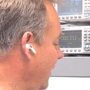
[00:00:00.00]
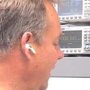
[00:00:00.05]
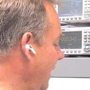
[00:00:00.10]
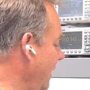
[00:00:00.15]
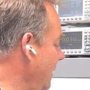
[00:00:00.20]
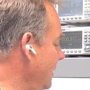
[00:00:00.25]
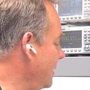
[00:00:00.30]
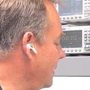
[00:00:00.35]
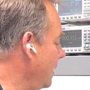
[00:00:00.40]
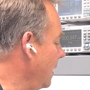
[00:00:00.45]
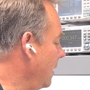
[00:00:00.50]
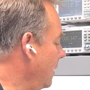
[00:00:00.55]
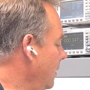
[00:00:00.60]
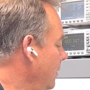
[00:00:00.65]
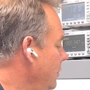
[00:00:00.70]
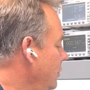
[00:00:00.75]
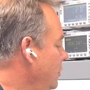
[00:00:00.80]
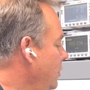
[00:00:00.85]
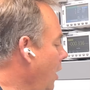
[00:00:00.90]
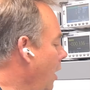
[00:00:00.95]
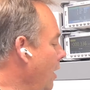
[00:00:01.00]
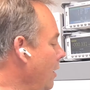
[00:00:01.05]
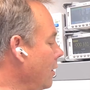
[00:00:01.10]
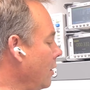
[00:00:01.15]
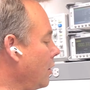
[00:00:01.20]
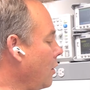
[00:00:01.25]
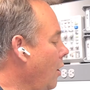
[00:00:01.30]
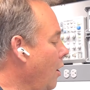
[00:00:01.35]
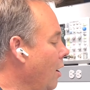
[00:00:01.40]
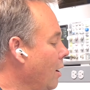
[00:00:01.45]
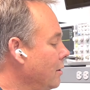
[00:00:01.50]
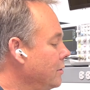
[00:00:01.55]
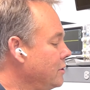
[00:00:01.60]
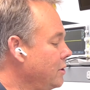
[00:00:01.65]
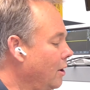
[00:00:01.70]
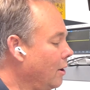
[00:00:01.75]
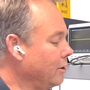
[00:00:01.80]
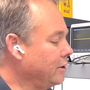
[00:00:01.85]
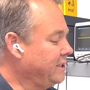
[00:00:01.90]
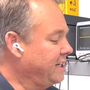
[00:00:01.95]
these daughter cards,
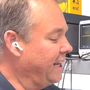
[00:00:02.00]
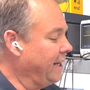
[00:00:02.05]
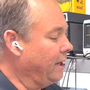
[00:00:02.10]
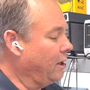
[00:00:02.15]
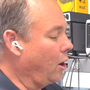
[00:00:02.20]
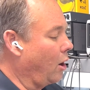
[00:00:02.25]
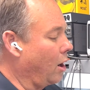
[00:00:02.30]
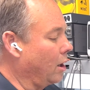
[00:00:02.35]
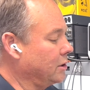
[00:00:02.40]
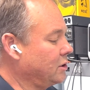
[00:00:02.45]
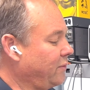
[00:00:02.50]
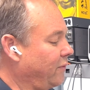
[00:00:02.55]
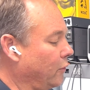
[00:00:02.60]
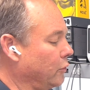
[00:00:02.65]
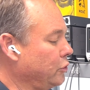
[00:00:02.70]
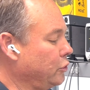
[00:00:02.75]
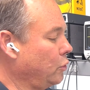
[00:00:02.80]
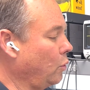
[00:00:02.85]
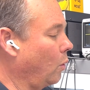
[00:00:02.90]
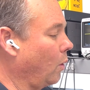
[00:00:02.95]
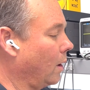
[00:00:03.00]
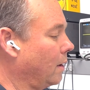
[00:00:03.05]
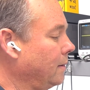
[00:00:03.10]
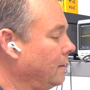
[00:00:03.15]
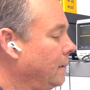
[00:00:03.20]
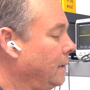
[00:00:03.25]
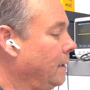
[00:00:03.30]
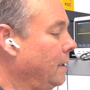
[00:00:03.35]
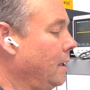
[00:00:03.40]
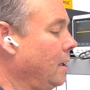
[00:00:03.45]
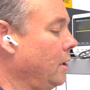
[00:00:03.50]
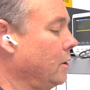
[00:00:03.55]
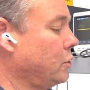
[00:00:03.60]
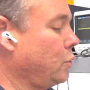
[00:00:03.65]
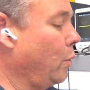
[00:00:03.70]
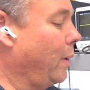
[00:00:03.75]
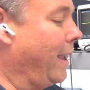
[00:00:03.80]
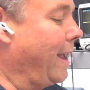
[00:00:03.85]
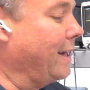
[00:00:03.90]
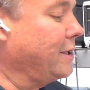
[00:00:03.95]
or D cards for short. So
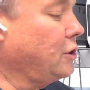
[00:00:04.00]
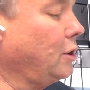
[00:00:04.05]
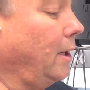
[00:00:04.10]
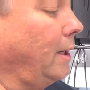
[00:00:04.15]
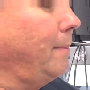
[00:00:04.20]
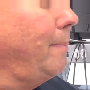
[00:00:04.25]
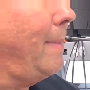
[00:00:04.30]
we actually